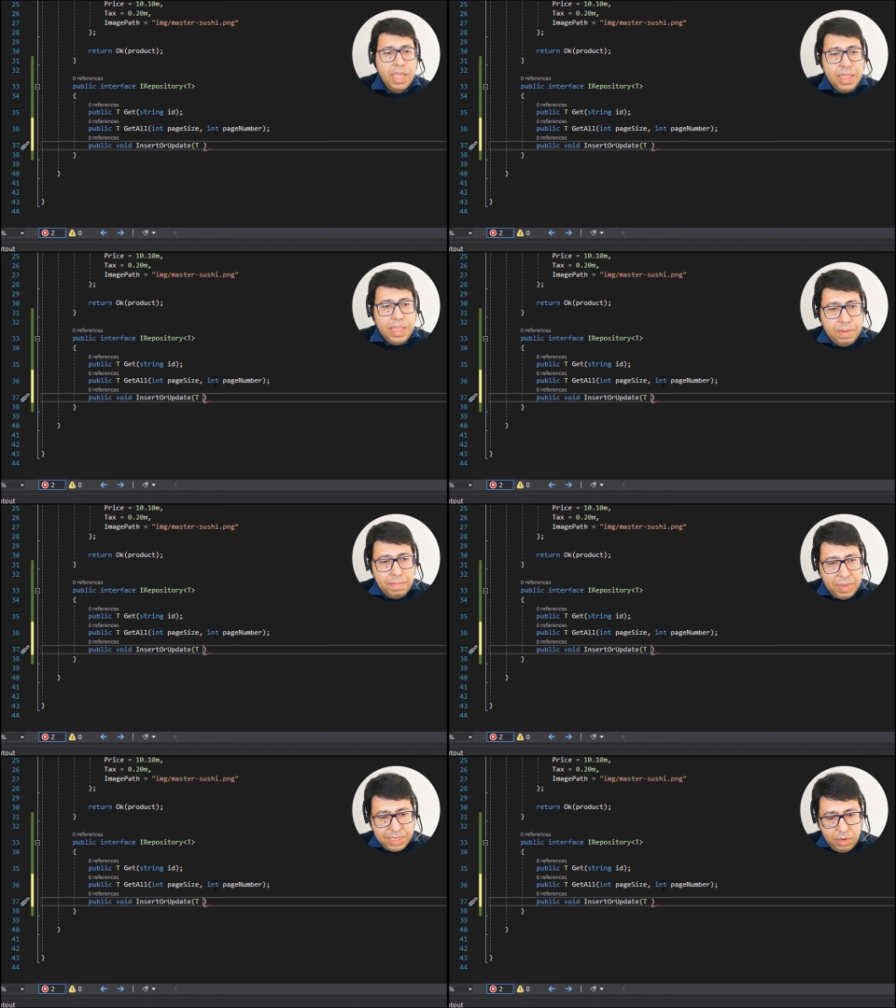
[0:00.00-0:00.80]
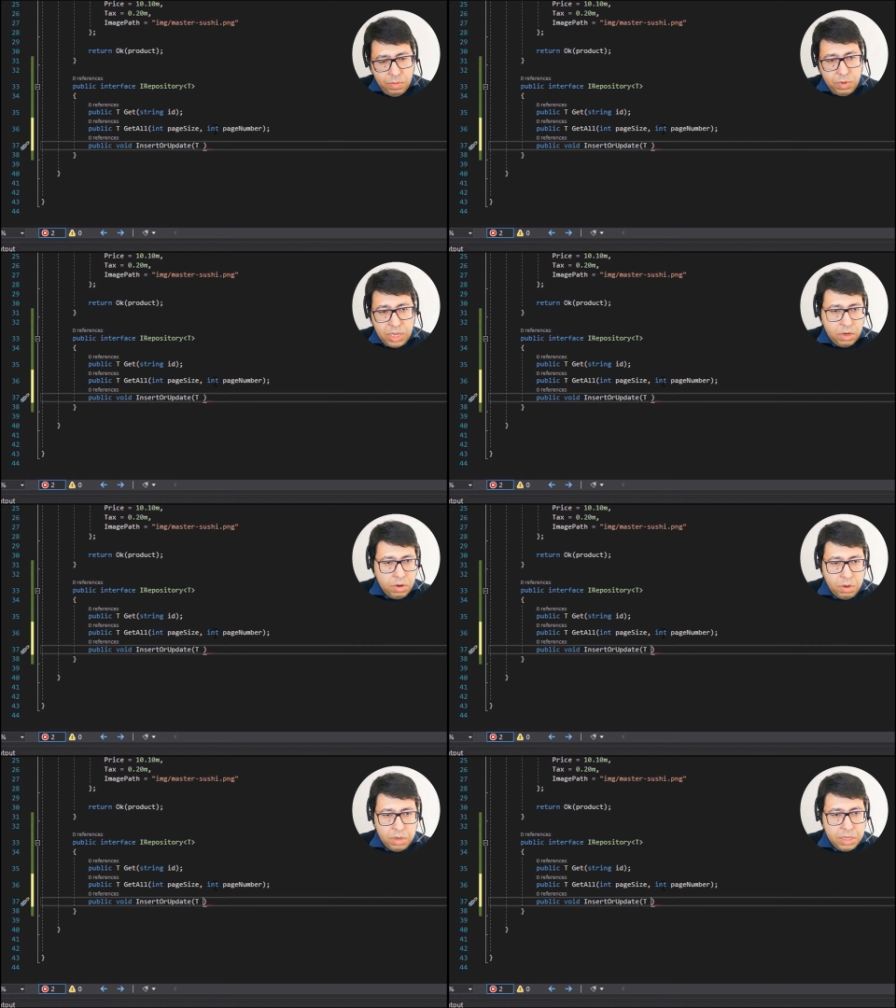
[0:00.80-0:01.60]
And then basically we can
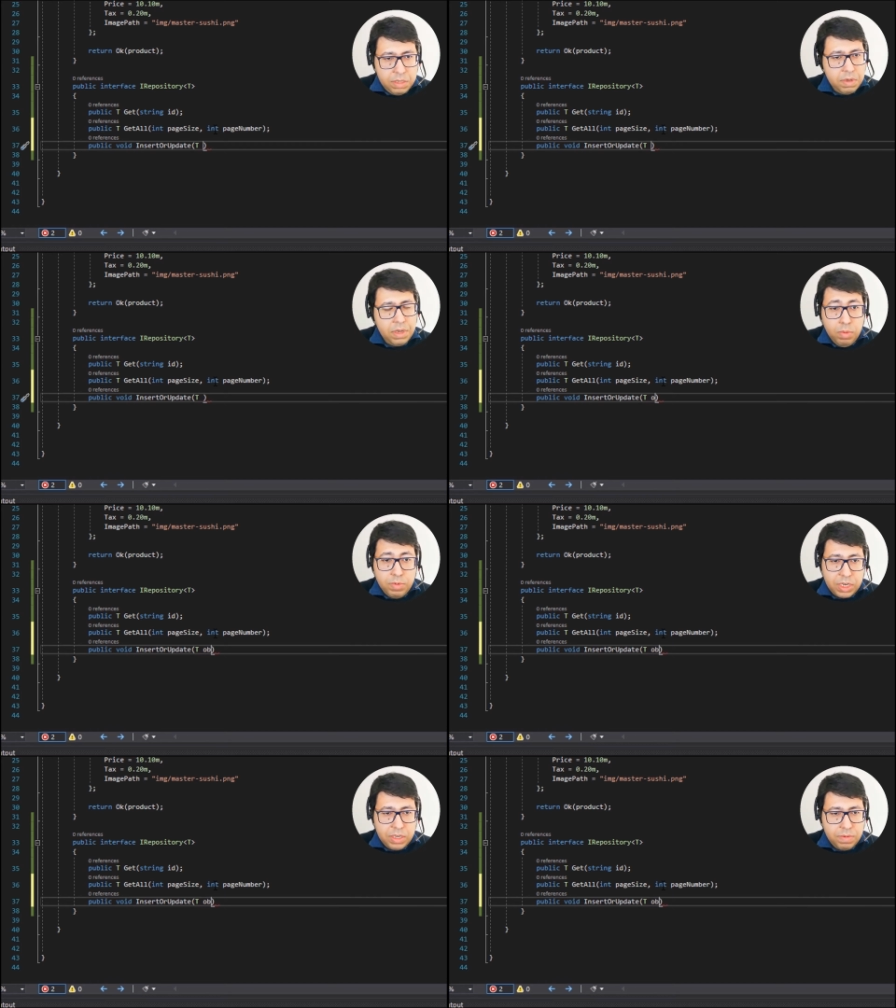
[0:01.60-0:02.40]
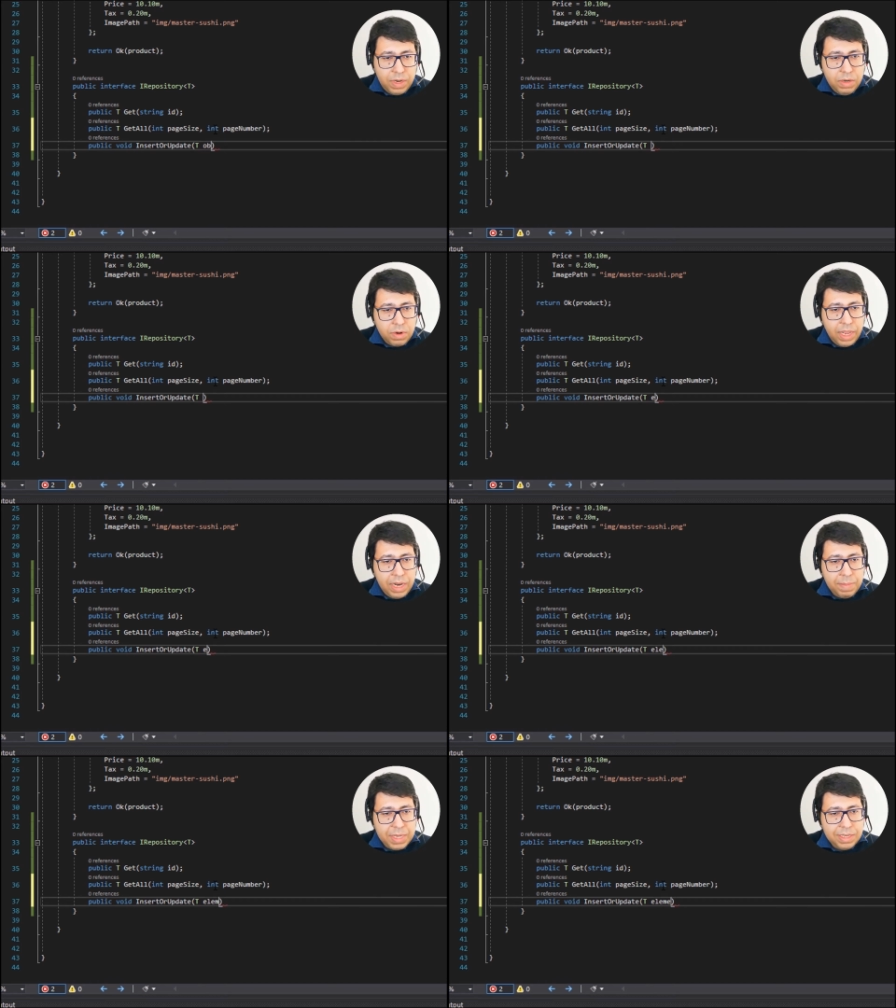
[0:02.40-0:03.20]
call it object, right? Or
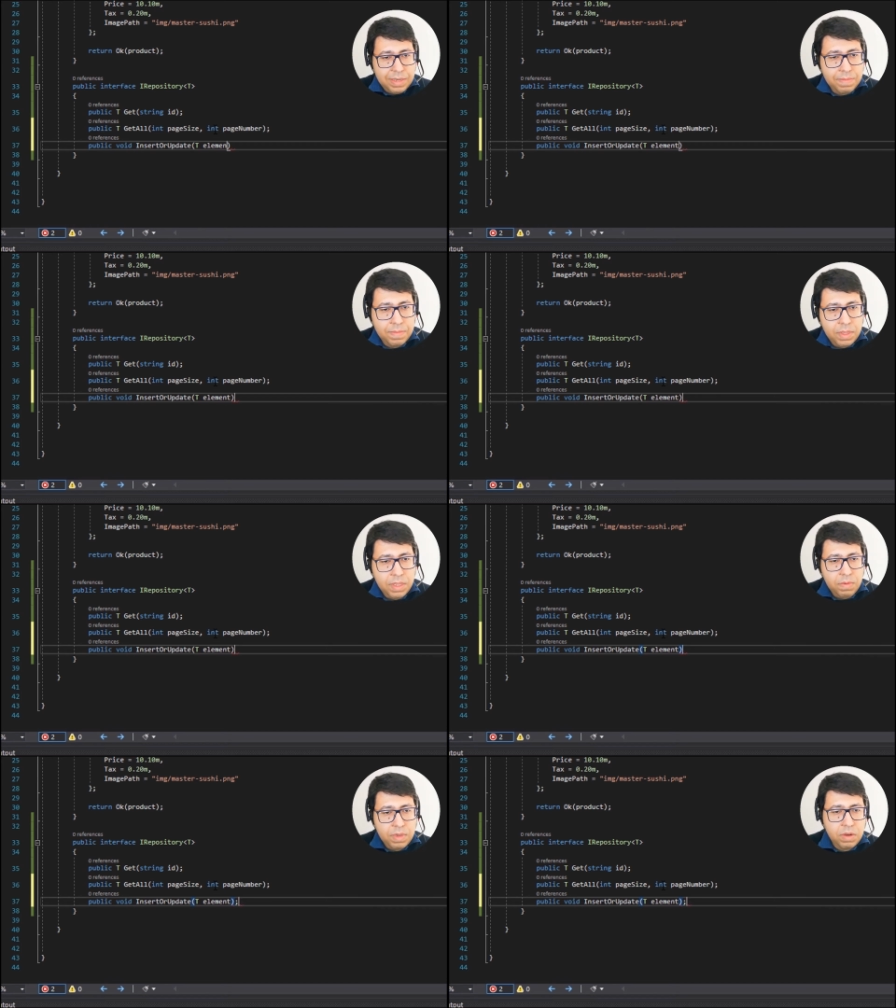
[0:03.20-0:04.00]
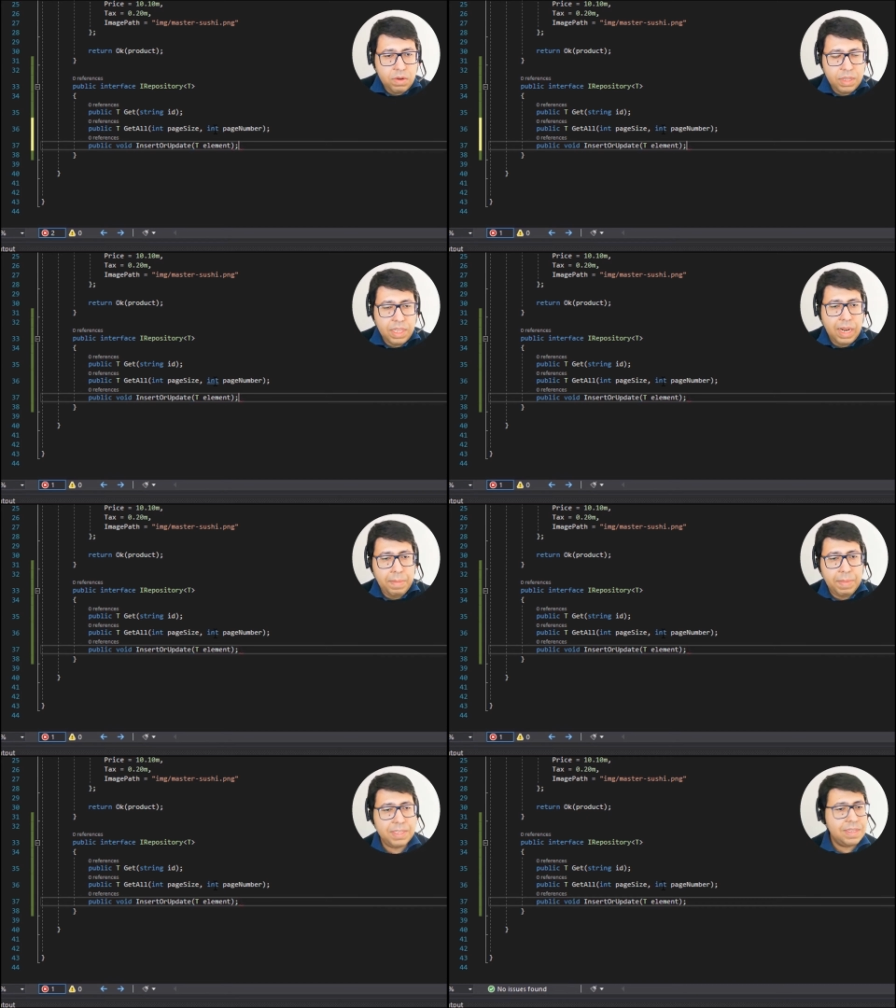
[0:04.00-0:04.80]
element can call it
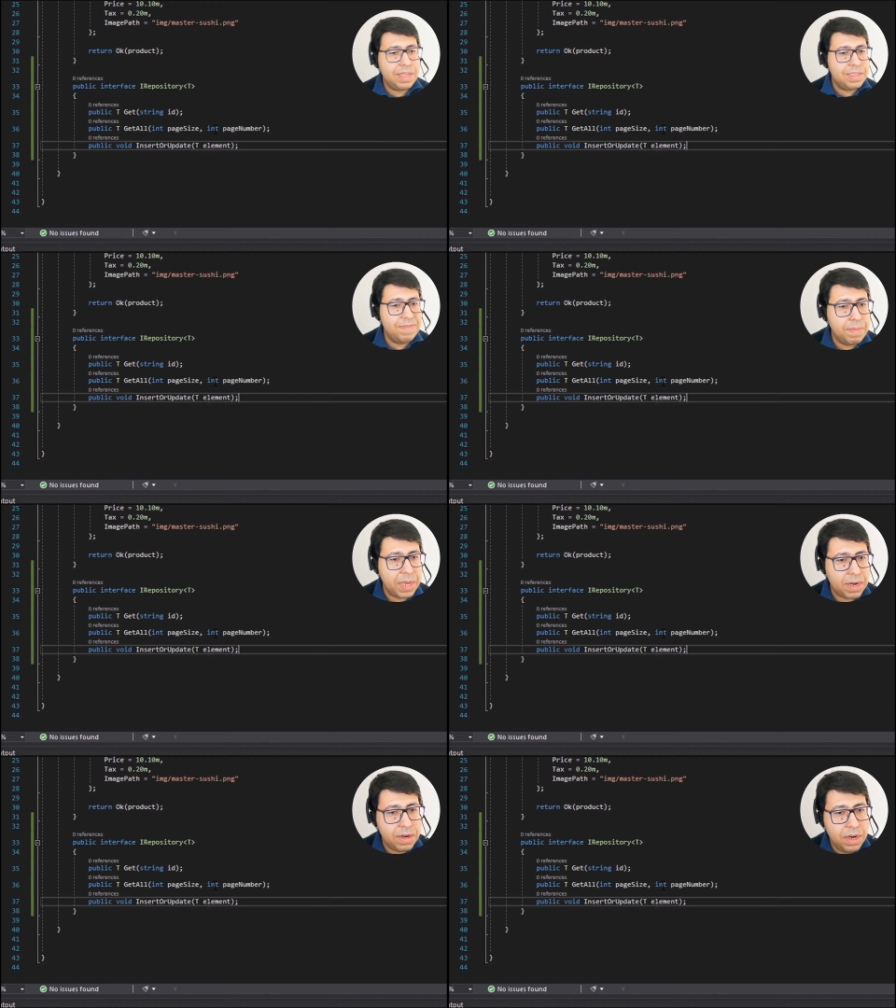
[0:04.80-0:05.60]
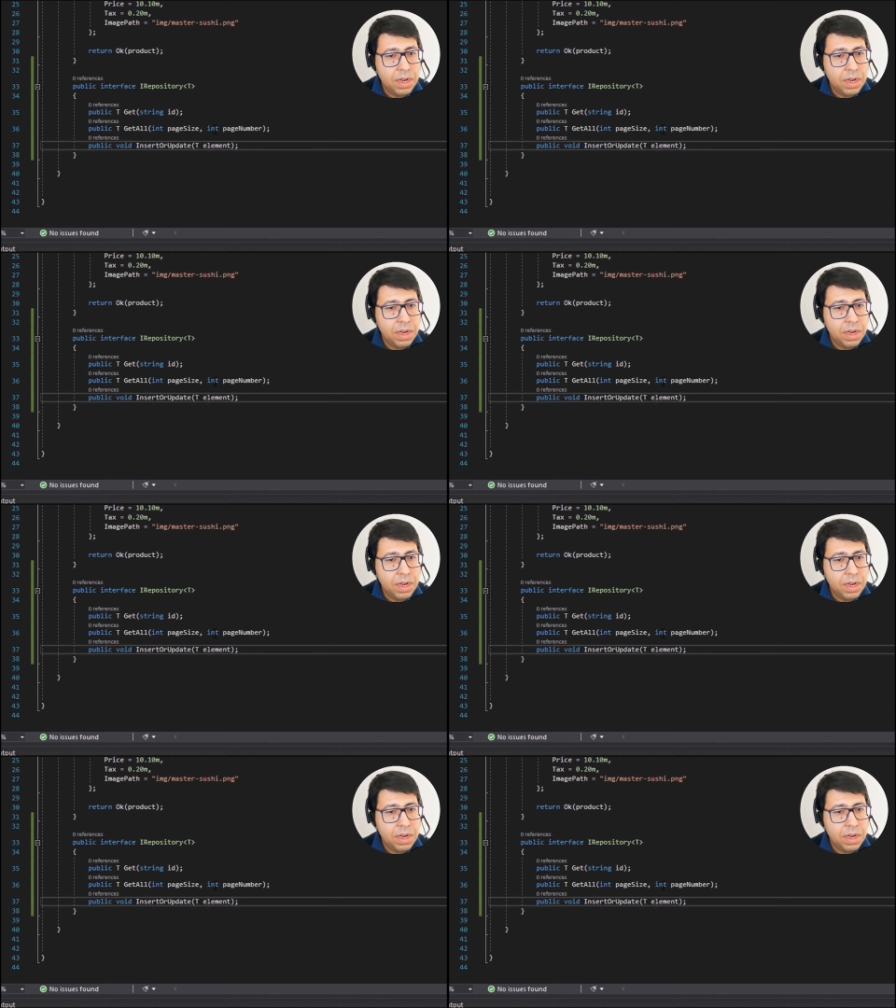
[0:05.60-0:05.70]
element. That's even better.